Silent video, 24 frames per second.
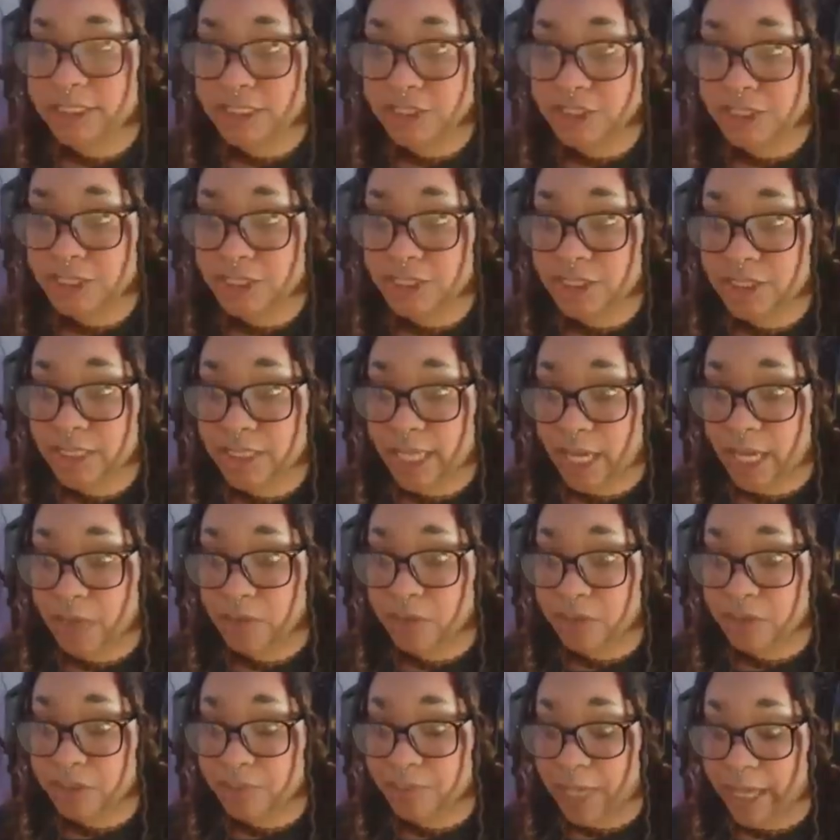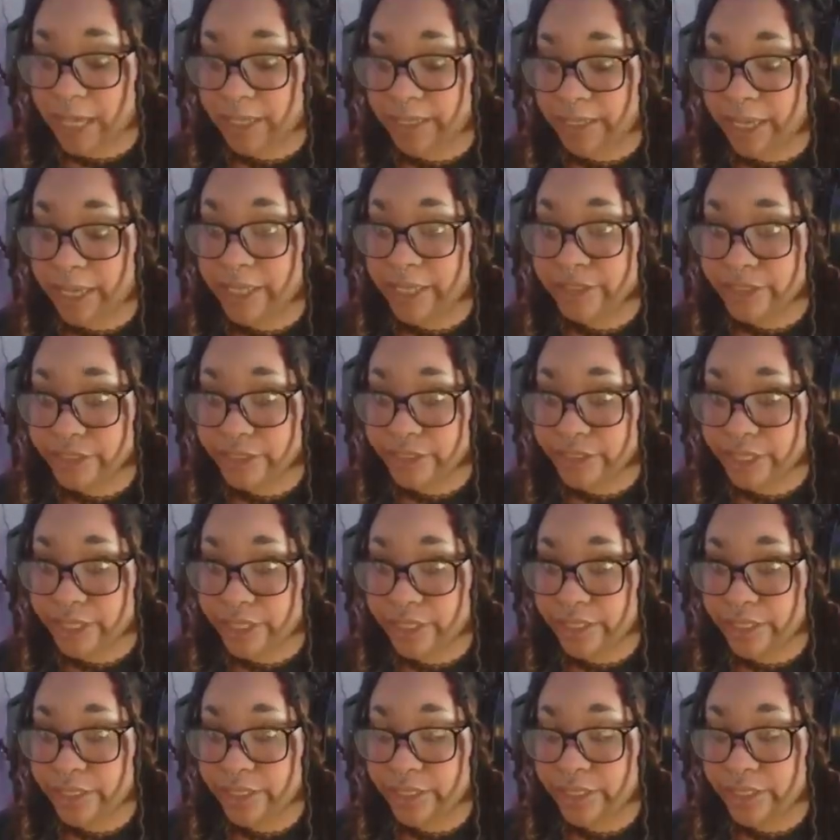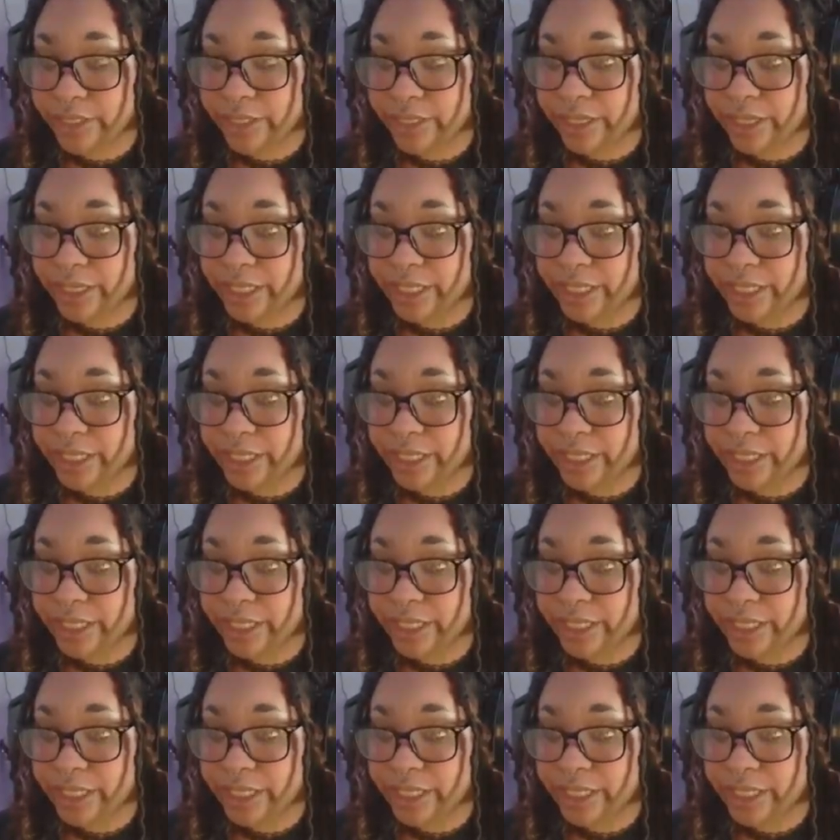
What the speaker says: change the counters back, as you see. I